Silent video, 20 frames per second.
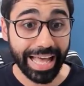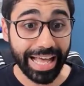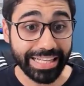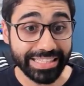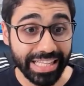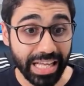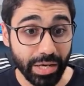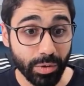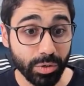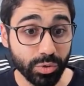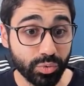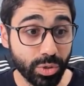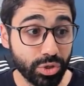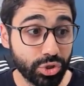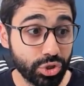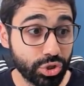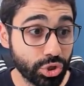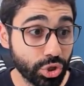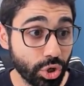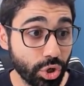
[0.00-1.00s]
and now it will
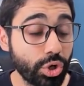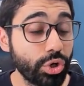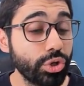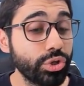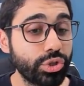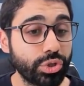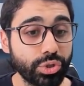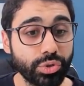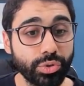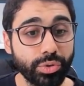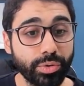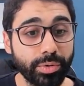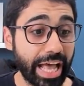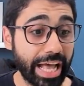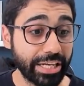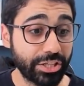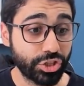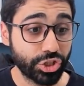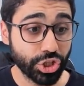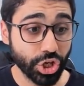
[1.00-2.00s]
show you
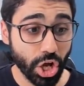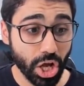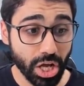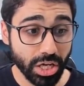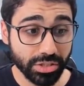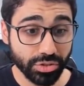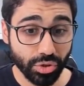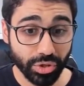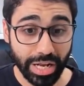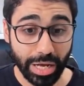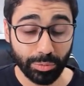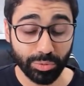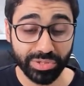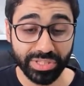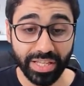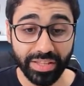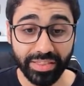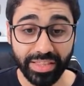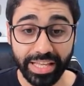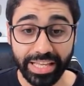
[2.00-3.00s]
a chart on how to
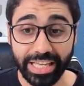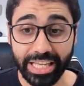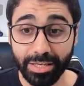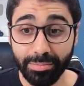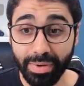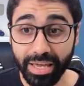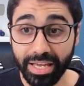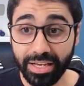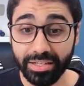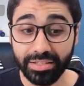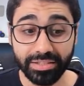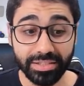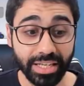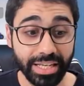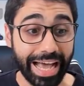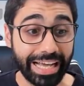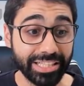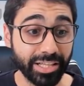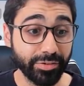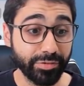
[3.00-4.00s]
send the emails
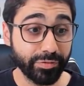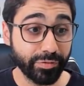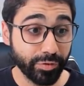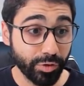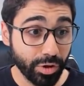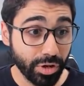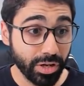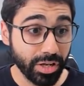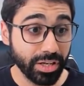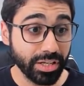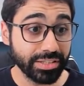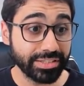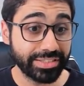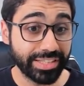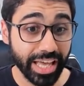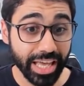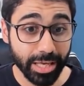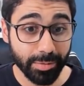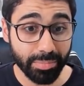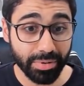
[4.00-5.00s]
and a full
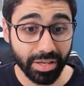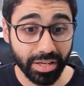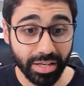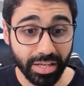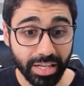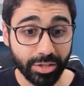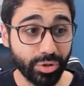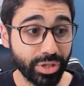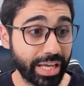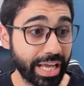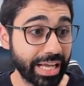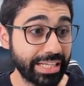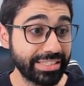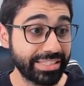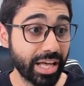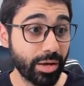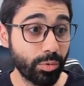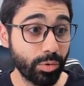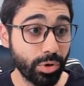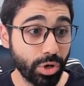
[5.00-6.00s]
table you can
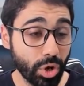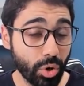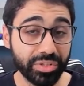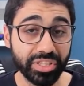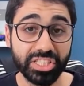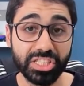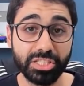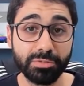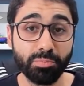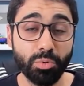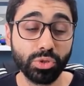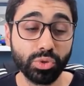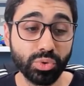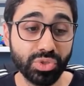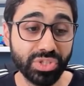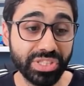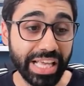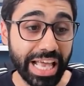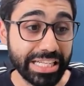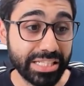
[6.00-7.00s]
download, export to
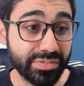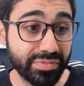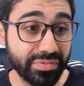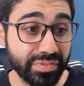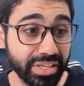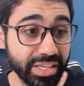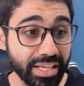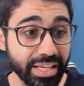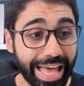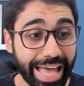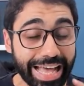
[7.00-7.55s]
CSV,